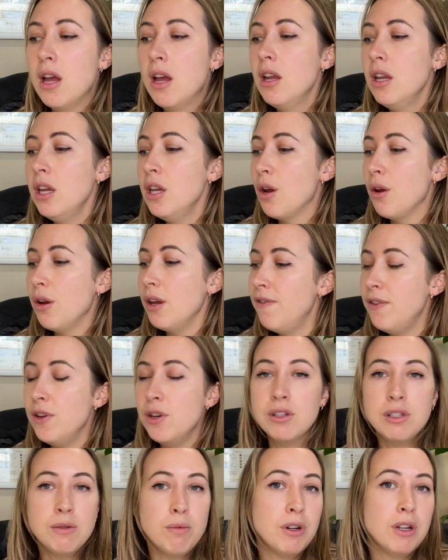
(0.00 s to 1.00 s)
if you
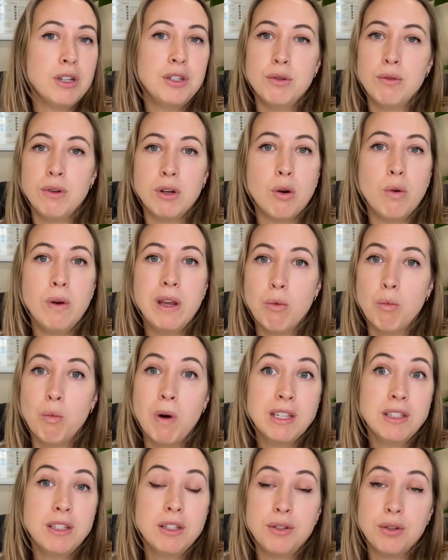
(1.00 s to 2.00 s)
just want to do a quick
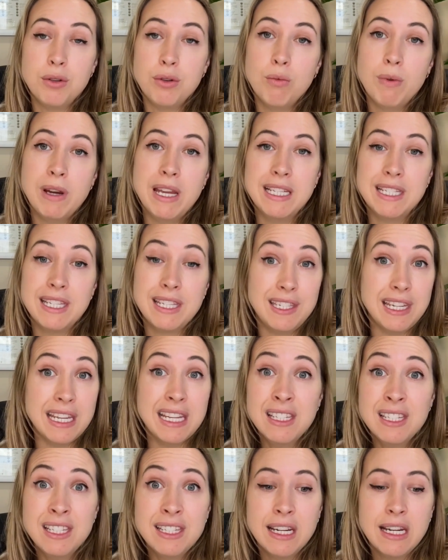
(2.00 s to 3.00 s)
1 to 2 week
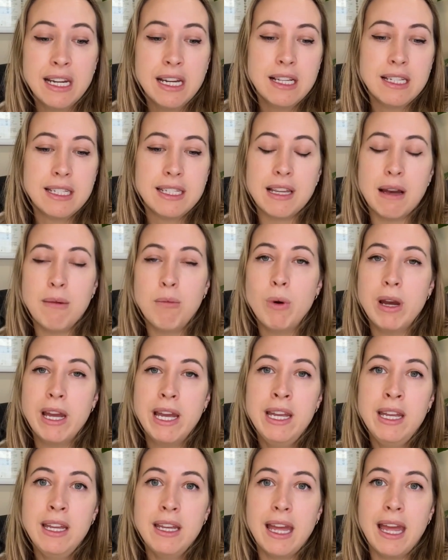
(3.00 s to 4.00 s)
stint
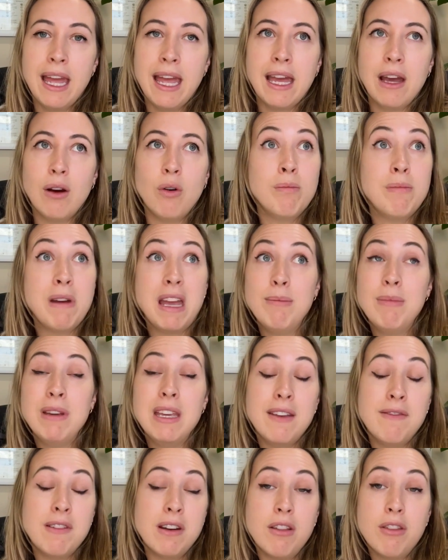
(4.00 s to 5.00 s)
somewhere, or maybe
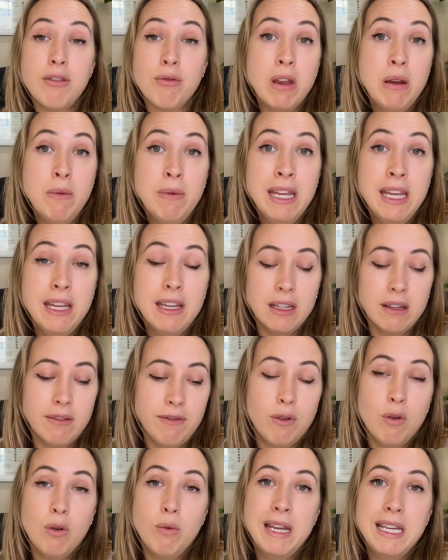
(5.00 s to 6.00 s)
even a 3-week,
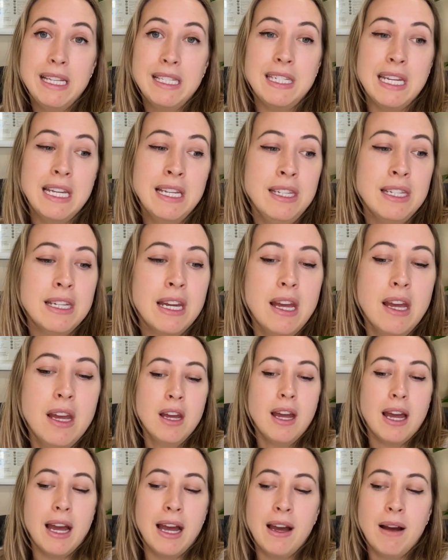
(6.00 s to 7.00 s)
4-week stint,
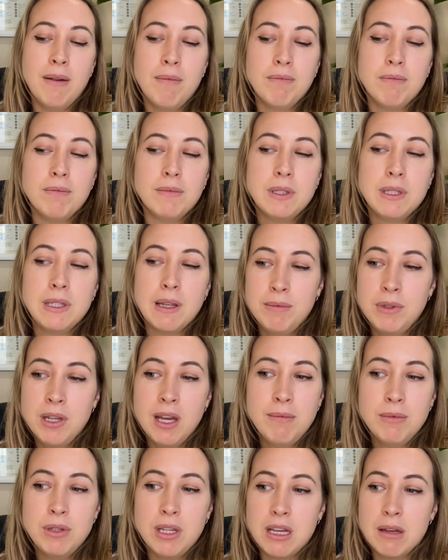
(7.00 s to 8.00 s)

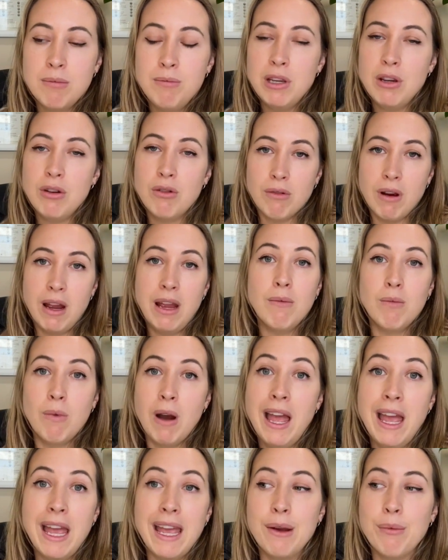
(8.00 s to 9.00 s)
sometimes it can be a great
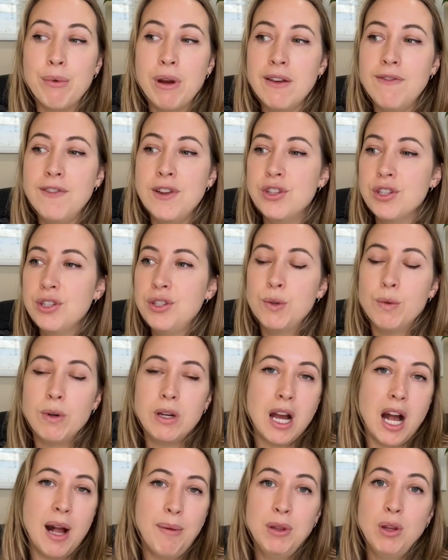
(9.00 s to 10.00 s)
way where if you just do a
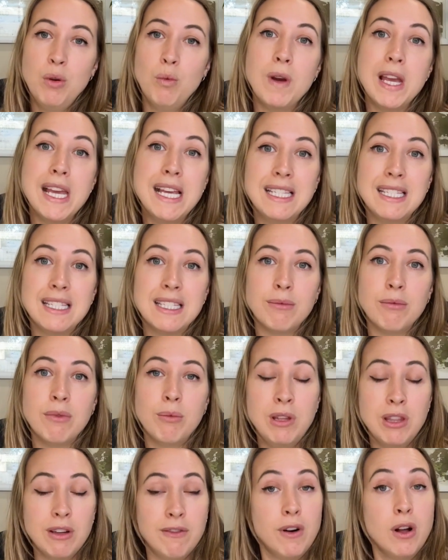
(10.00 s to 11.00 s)
couple of weeks
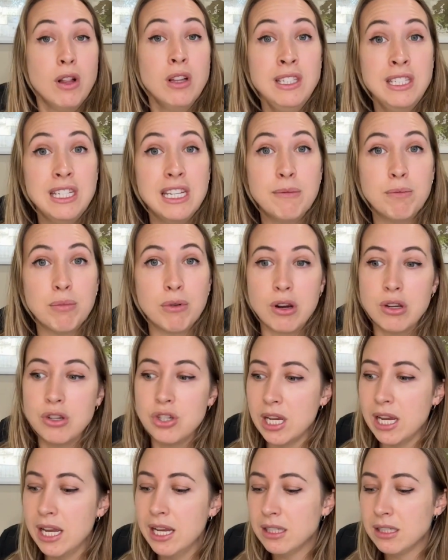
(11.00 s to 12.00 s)
with a volunteer
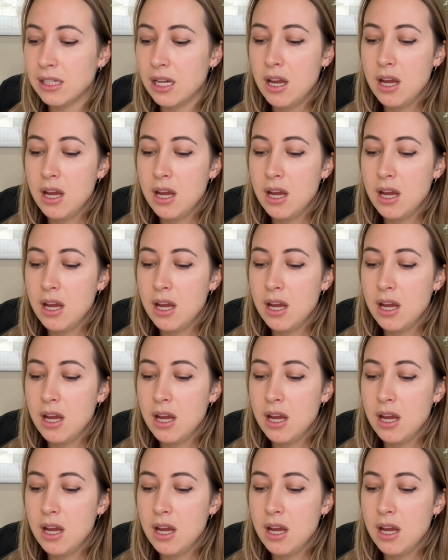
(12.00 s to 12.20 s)
project,